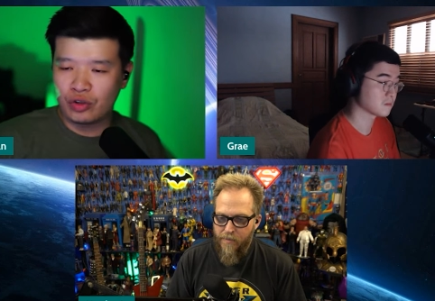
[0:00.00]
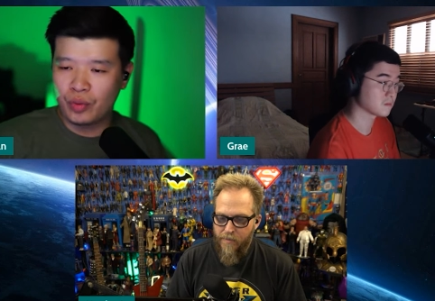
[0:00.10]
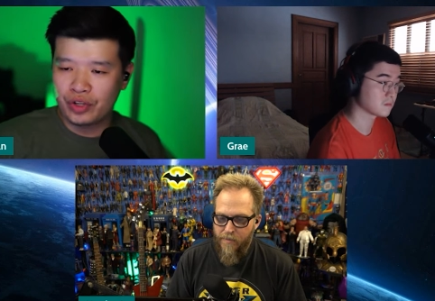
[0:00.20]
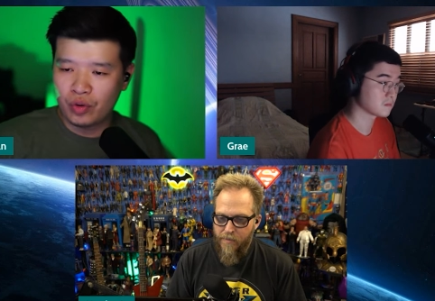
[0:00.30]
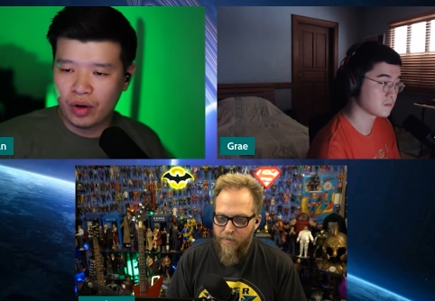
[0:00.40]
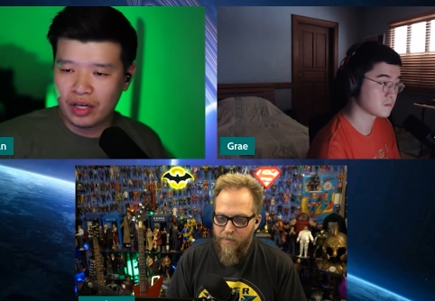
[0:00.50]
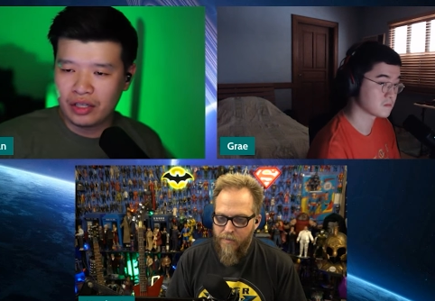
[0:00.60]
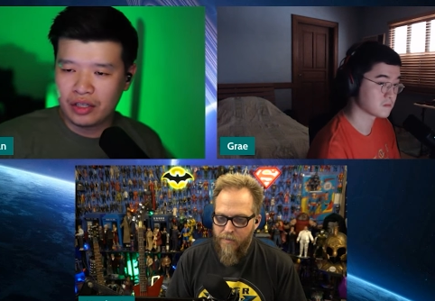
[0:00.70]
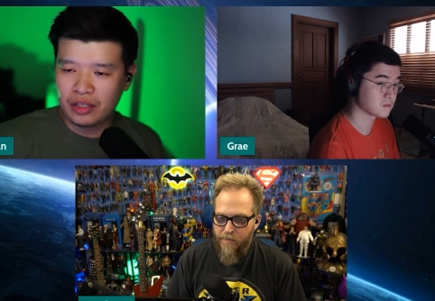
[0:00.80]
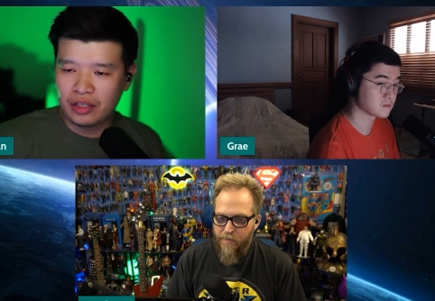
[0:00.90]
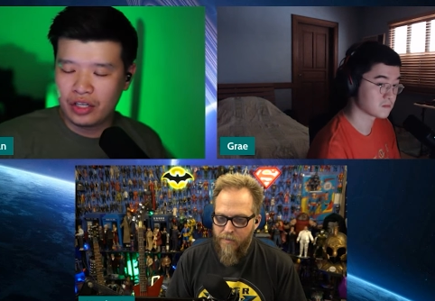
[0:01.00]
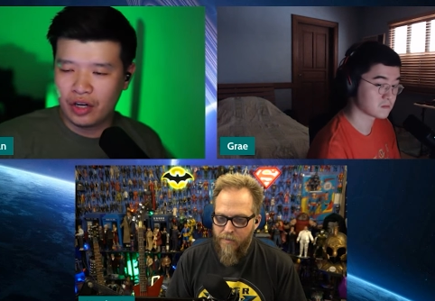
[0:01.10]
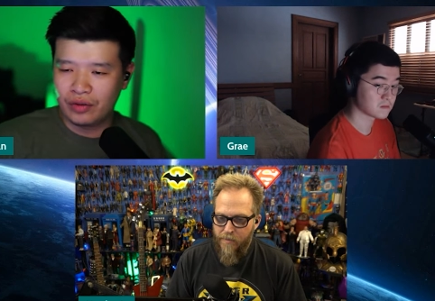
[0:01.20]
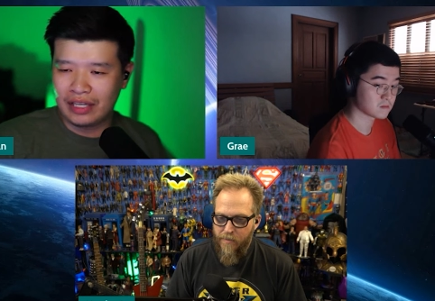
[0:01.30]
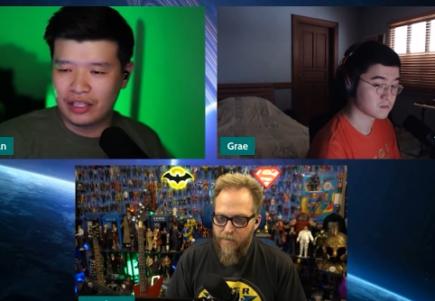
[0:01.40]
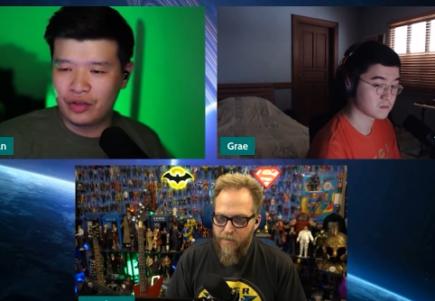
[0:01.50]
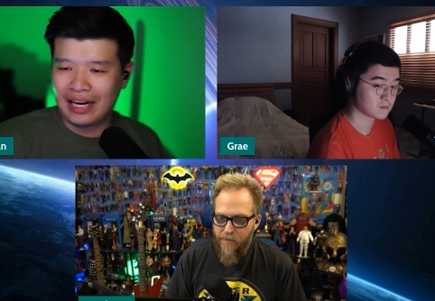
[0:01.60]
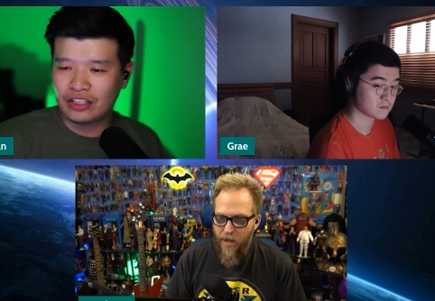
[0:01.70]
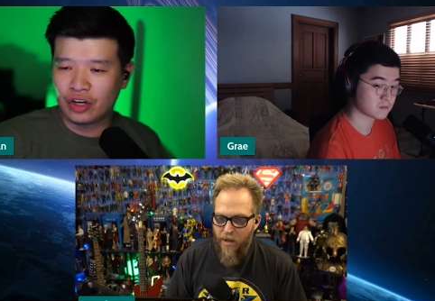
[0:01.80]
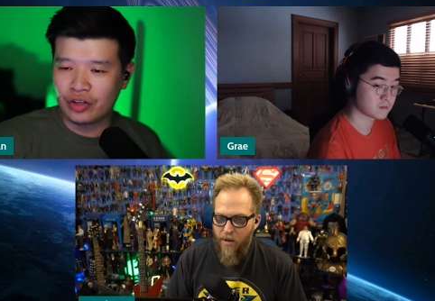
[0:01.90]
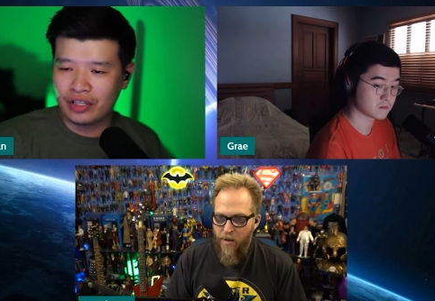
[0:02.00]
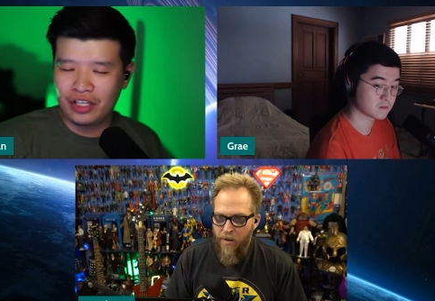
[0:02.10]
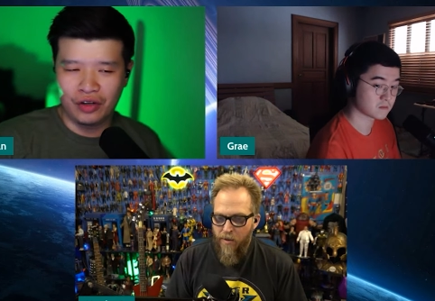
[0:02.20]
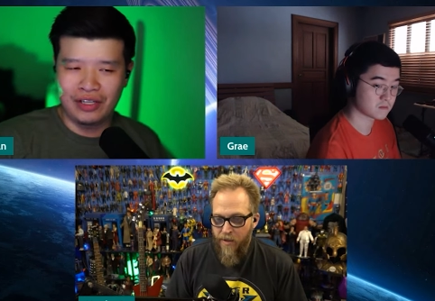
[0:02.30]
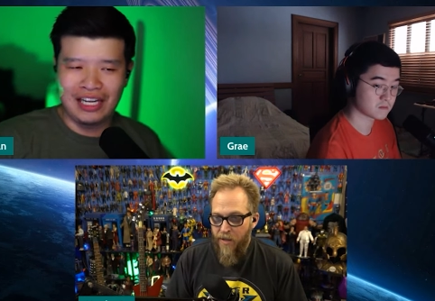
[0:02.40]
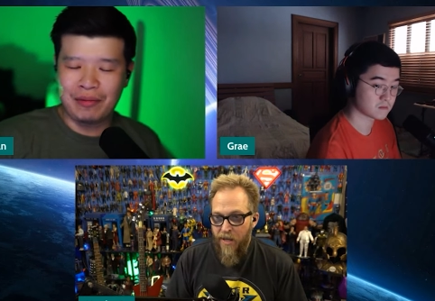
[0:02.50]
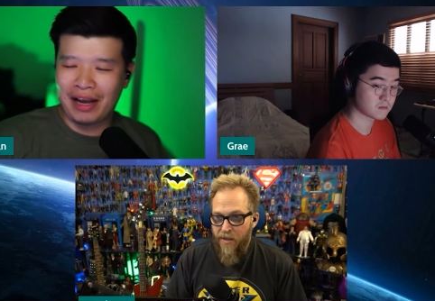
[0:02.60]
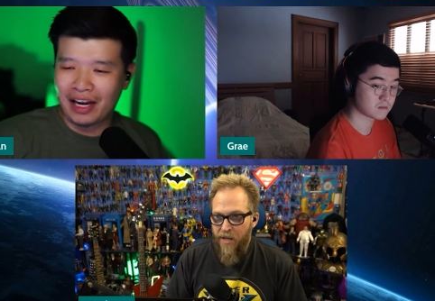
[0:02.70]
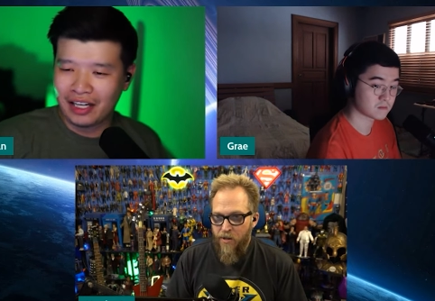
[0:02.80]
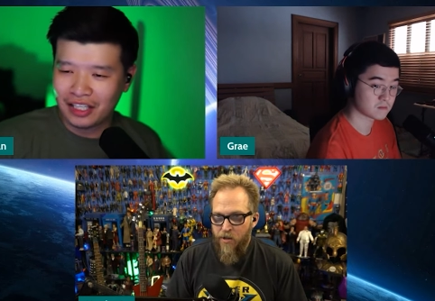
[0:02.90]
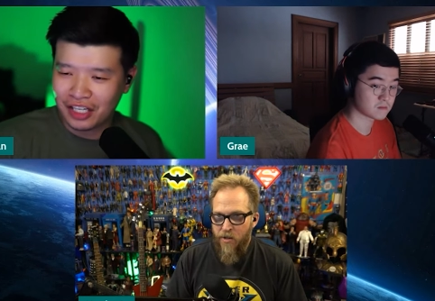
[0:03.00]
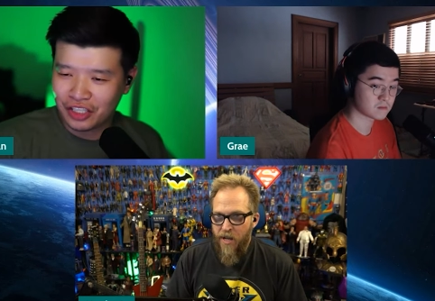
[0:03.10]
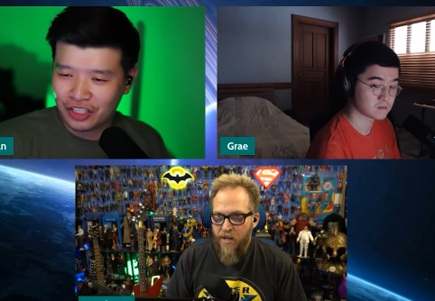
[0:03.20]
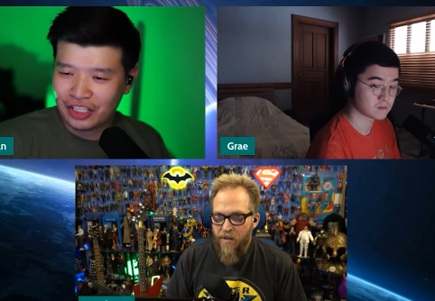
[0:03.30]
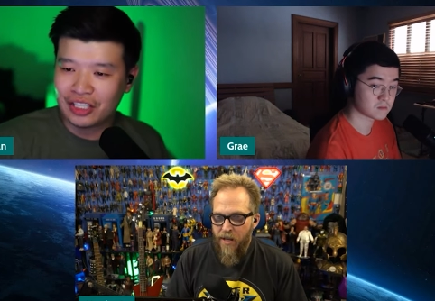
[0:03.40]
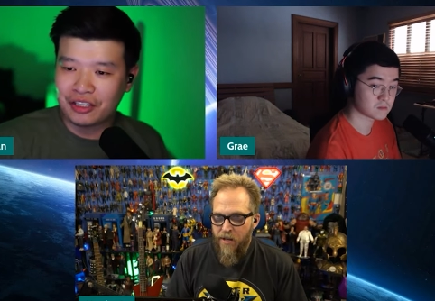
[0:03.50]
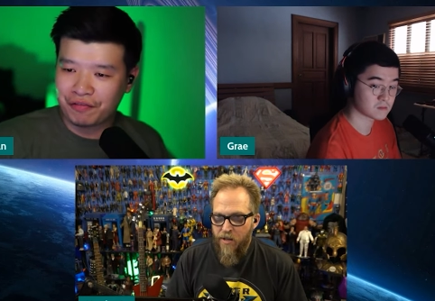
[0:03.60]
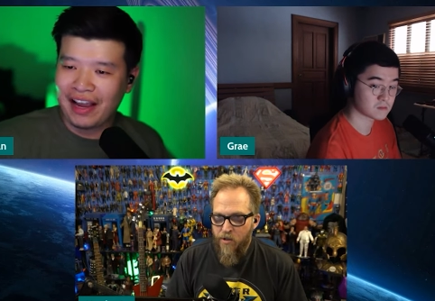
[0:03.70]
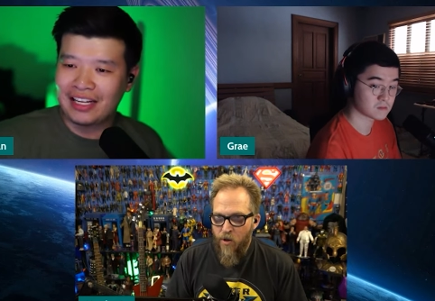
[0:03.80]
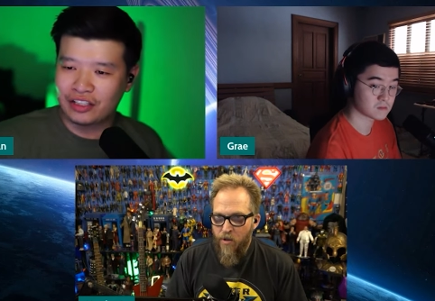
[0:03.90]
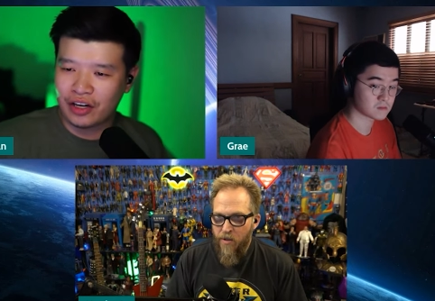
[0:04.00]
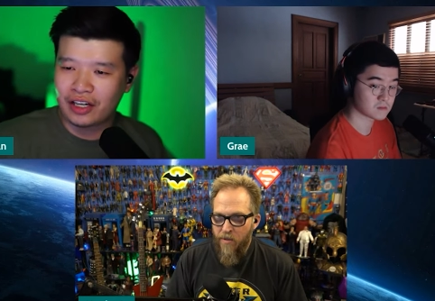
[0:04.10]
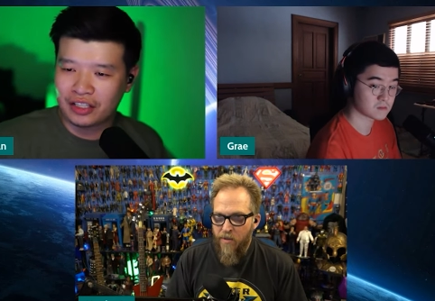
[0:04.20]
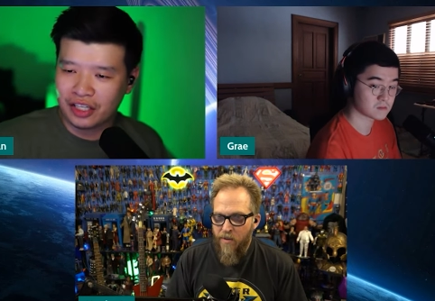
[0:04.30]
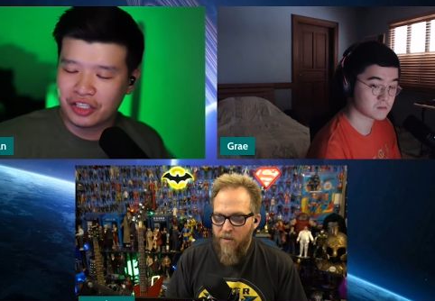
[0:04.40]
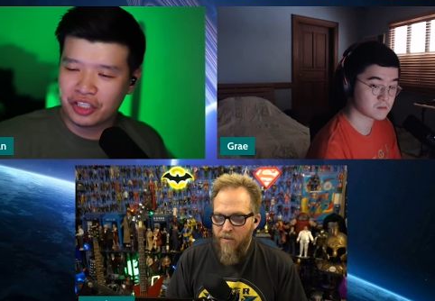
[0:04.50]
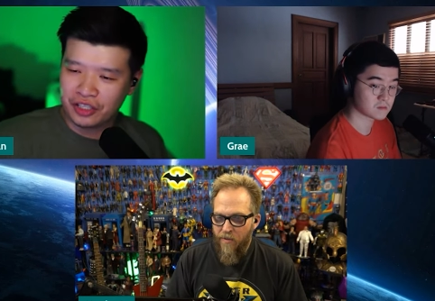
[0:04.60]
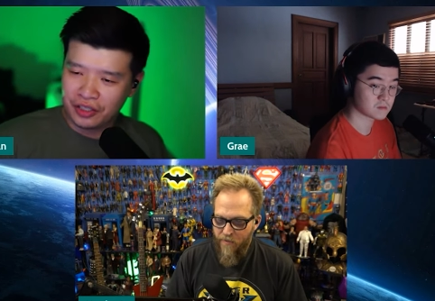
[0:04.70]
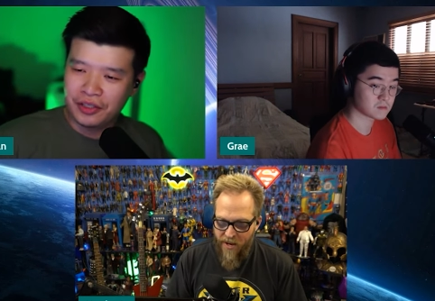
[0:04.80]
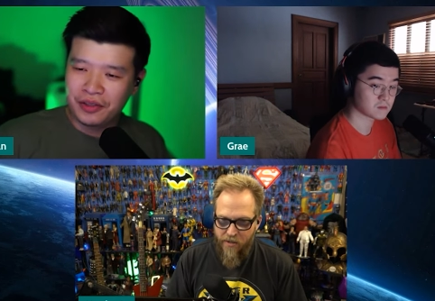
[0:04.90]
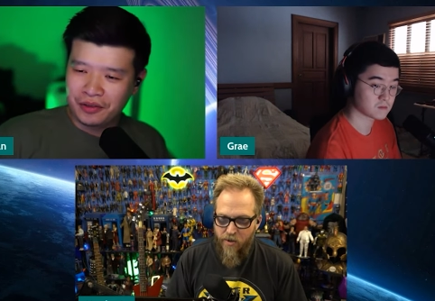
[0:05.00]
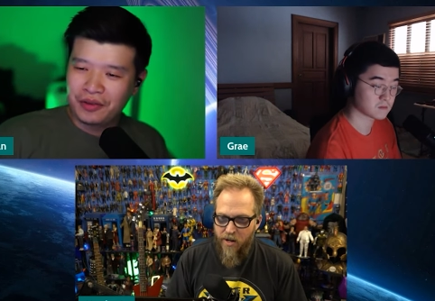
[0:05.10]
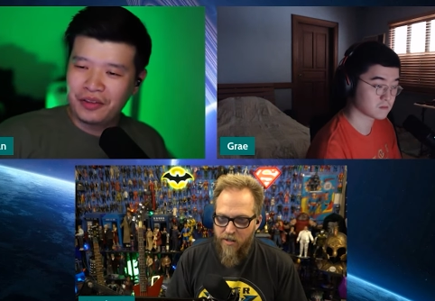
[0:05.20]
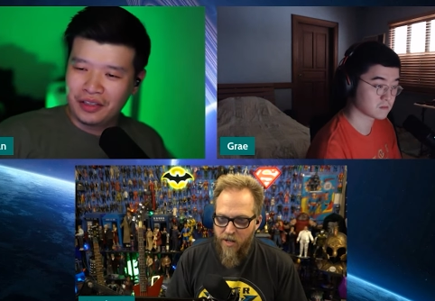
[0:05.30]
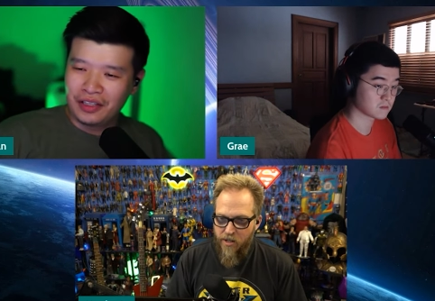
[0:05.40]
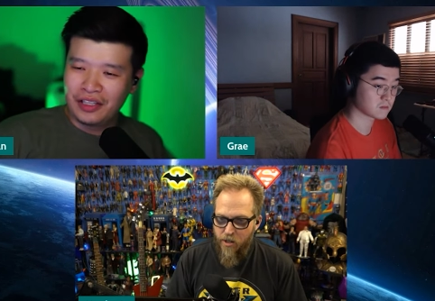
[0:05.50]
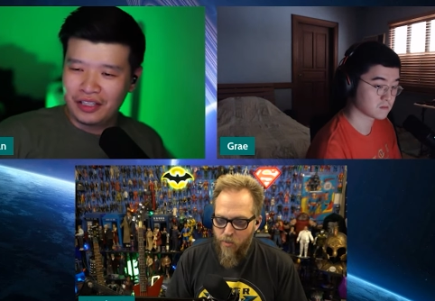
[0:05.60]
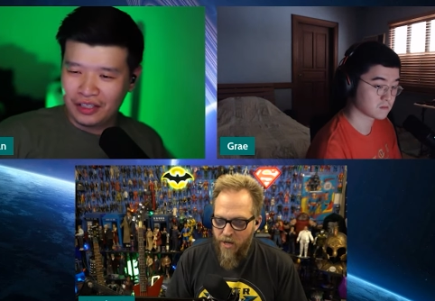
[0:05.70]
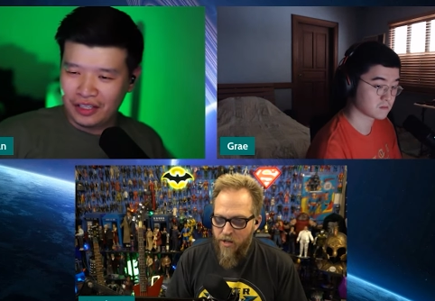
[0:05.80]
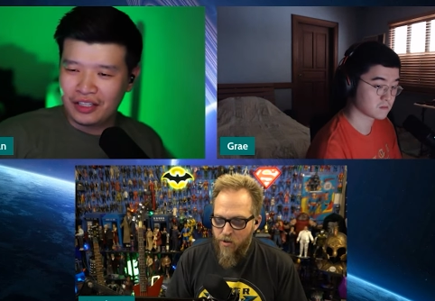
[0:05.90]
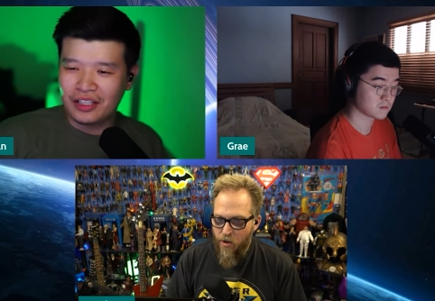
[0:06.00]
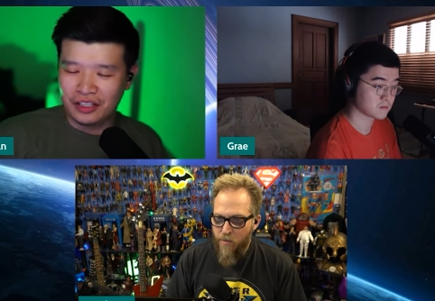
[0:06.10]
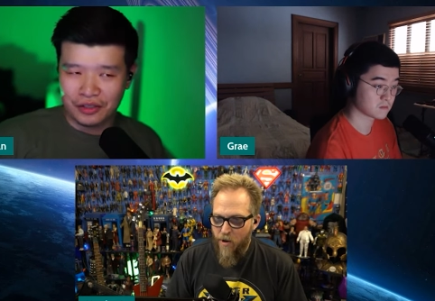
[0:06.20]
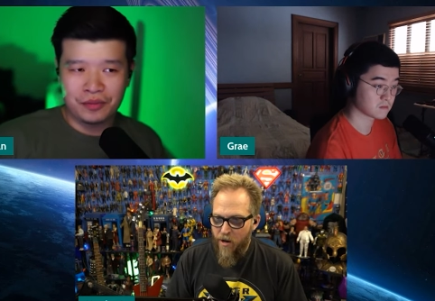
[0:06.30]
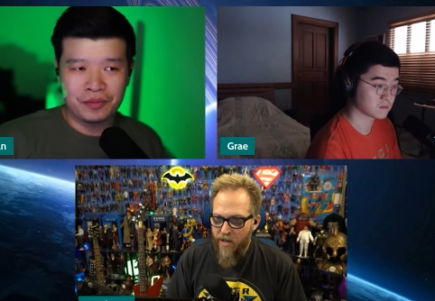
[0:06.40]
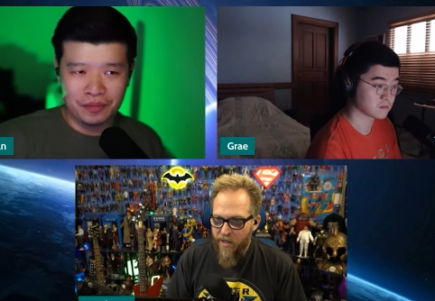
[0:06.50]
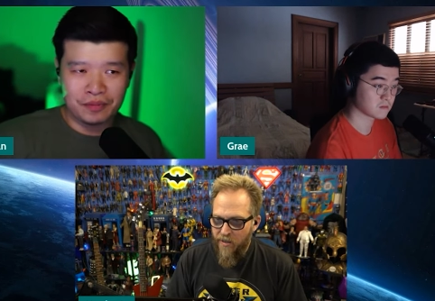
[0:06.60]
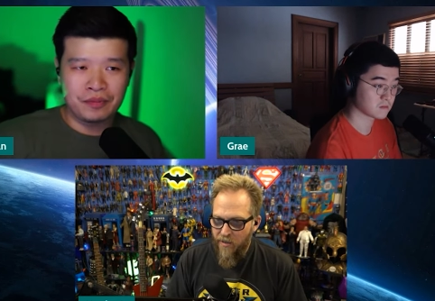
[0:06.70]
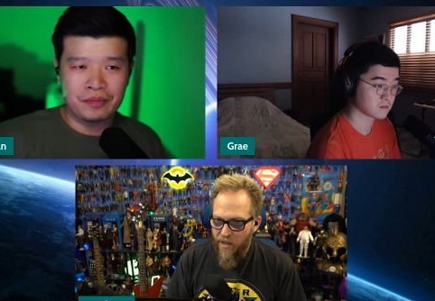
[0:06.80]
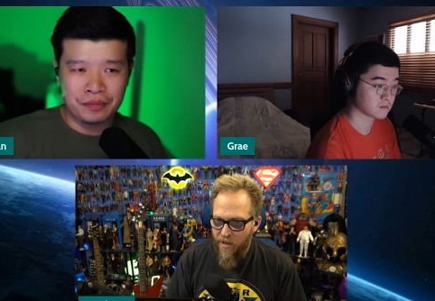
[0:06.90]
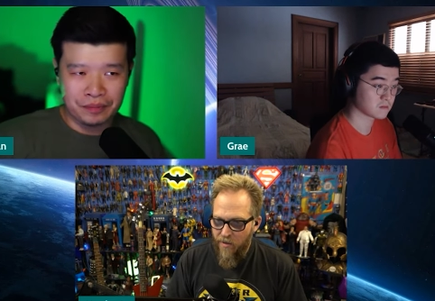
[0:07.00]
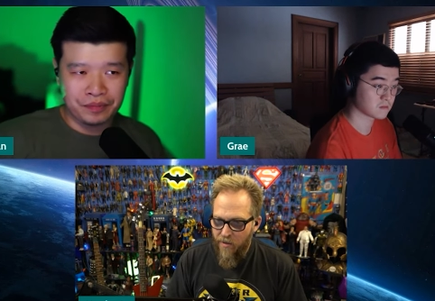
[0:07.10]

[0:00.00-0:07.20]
Speaker 1: what you want. You know, like you guys aren't. You know, am yeah, I out of touch? They, it's the fans control, are out of touch.
Speaker 2: The fans are out of touch because we control the market. You know,